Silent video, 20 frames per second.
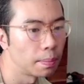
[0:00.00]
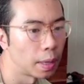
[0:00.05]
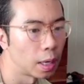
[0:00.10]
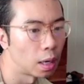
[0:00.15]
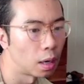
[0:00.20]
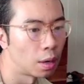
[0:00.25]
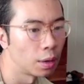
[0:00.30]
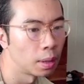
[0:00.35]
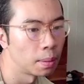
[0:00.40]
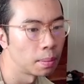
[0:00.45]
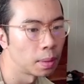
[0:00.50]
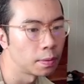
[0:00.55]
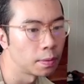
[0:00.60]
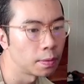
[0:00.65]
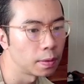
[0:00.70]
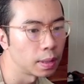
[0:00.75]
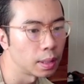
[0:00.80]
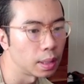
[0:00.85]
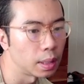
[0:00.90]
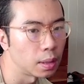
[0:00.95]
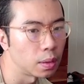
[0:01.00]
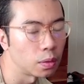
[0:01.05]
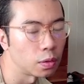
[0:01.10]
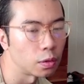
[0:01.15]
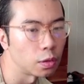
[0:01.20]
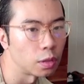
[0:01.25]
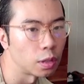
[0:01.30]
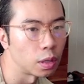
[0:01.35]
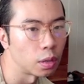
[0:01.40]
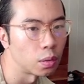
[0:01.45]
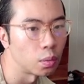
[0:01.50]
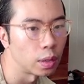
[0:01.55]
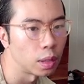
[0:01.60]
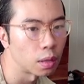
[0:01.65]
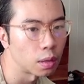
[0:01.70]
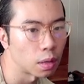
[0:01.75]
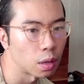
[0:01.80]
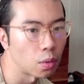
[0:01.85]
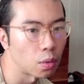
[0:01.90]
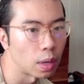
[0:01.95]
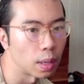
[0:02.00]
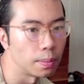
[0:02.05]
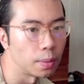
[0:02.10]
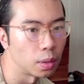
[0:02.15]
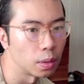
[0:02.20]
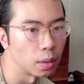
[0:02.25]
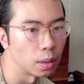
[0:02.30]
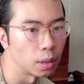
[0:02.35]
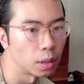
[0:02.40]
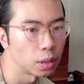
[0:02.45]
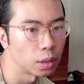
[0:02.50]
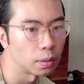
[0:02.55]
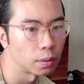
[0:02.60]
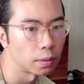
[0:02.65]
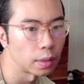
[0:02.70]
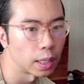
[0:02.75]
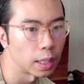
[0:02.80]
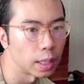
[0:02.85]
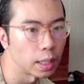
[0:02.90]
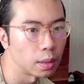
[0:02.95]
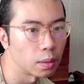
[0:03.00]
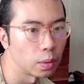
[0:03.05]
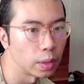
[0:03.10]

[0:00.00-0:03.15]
But on the monthly, you know, we are quite bullish, right?